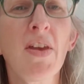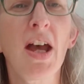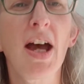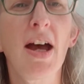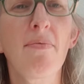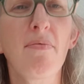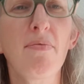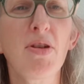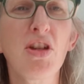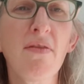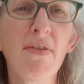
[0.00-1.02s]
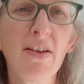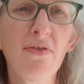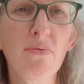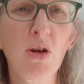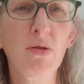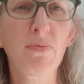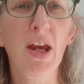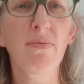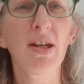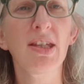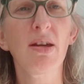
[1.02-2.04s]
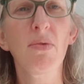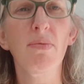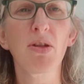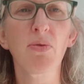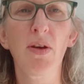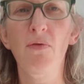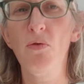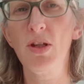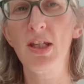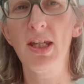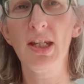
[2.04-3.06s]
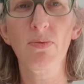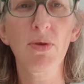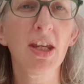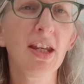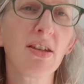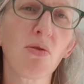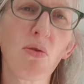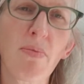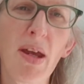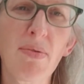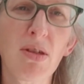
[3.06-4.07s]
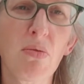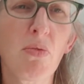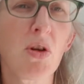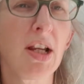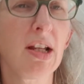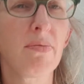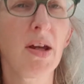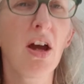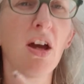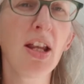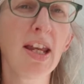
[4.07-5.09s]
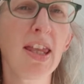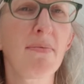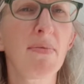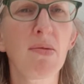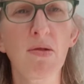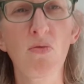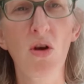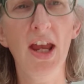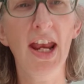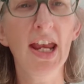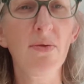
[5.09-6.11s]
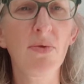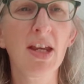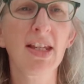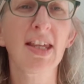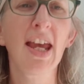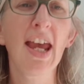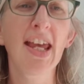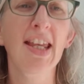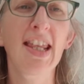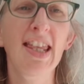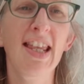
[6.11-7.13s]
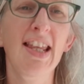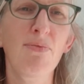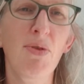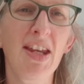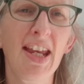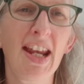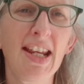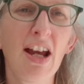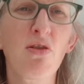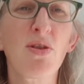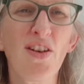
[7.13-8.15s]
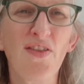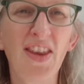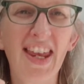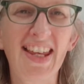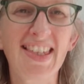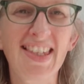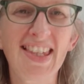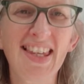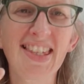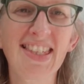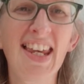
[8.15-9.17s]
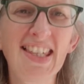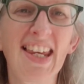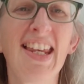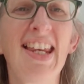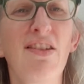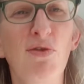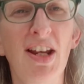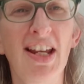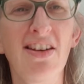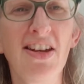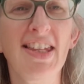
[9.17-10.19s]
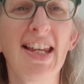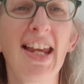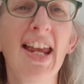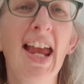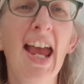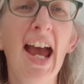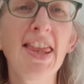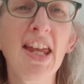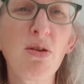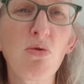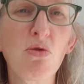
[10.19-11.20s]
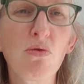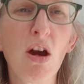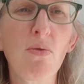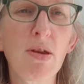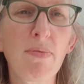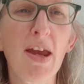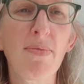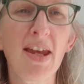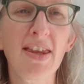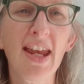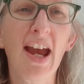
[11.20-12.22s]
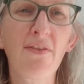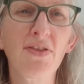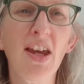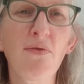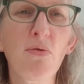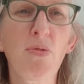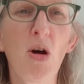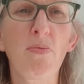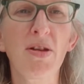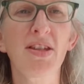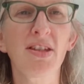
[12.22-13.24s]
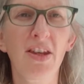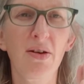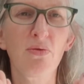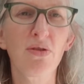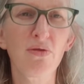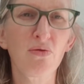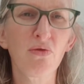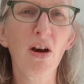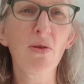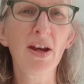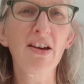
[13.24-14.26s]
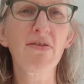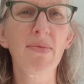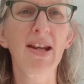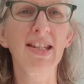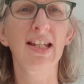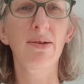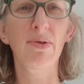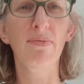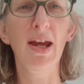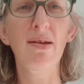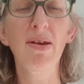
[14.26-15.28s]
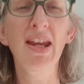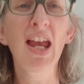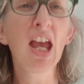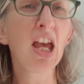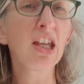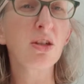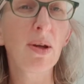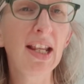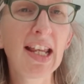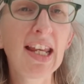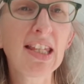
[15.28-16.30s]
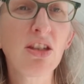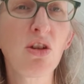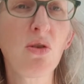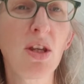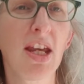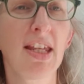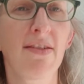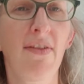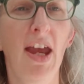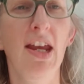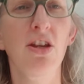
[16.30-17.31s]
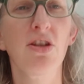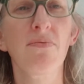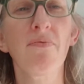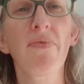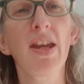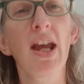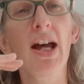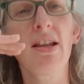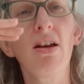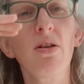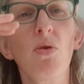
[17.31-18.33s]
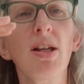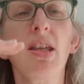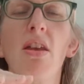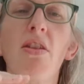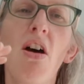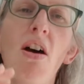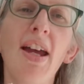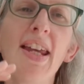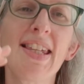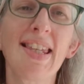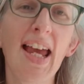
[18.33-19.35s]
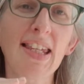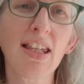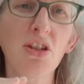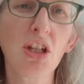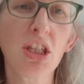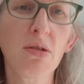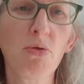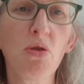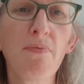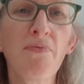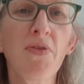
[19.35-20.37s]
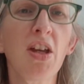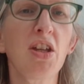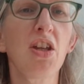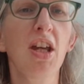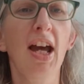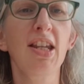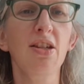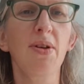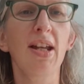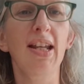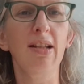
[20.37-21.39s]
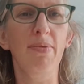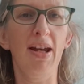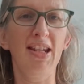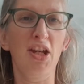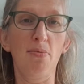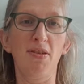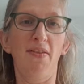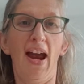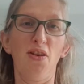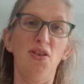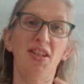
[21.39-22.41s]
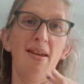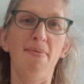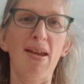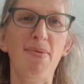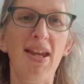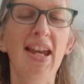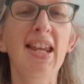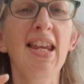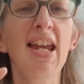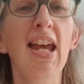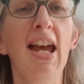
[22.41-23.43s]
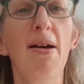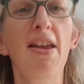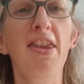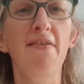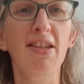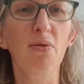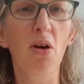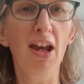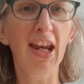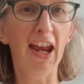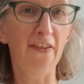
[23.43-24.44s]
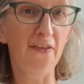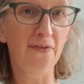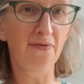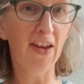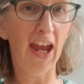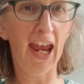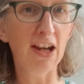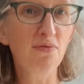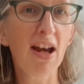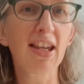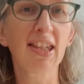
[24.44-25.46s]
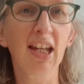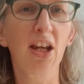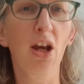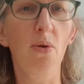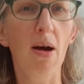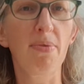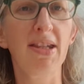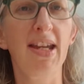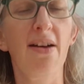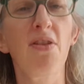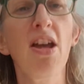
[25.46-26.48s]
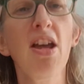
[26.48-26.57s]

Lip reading: But generally for most babies, somewhere between 4 to 6 weeks, or babies that are born a little bit early, then maybe more like 8 weeks, then we can get it narrow enough that they can sit in it really nicely, and then it will grow with baby. And they have several poppers, so it will grow incrementally with baby to at least 2 years of age. And likewise, the height is less adjustable. You can do it a little bit in terms of how you sit baby in, and there is a headrest that can go up and down.